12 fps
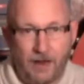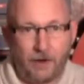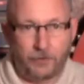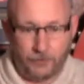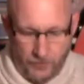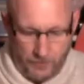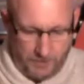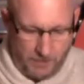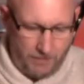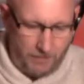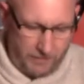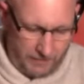our troop
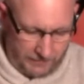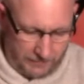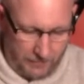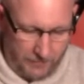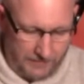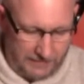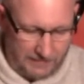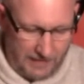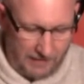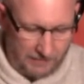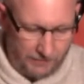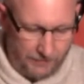cards, so these
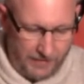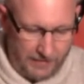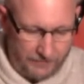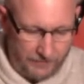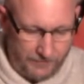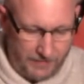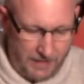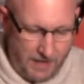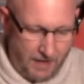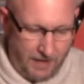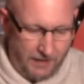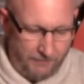skeletal things are the
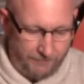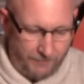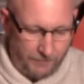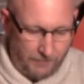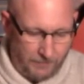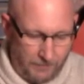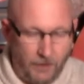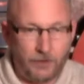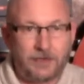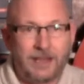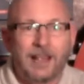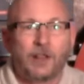infernal
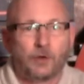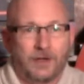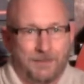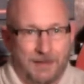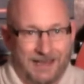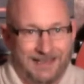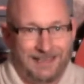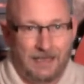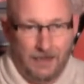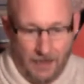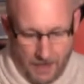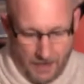artillerymen.
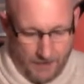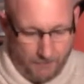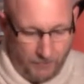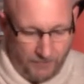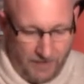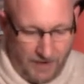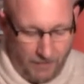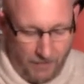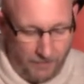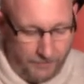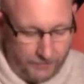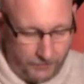We've got
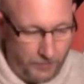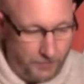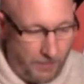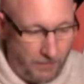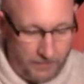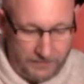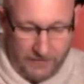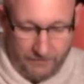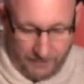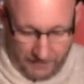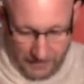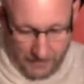all the troop cards and
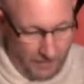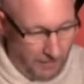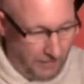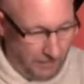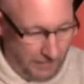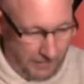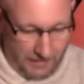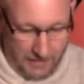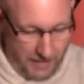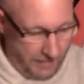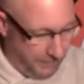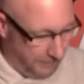everything in
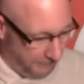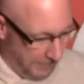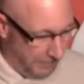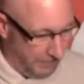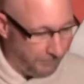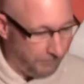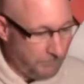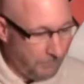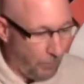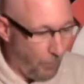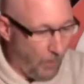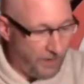here.
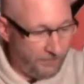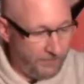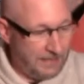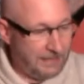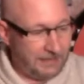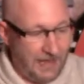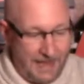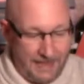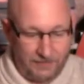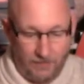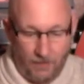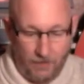One of these
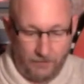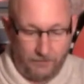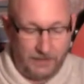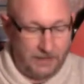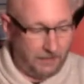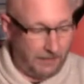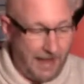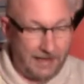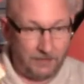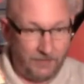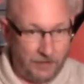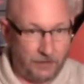has all of the
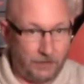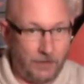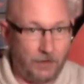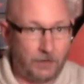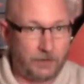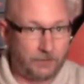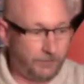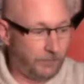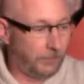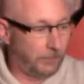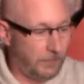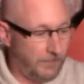activation cards
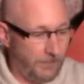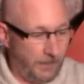for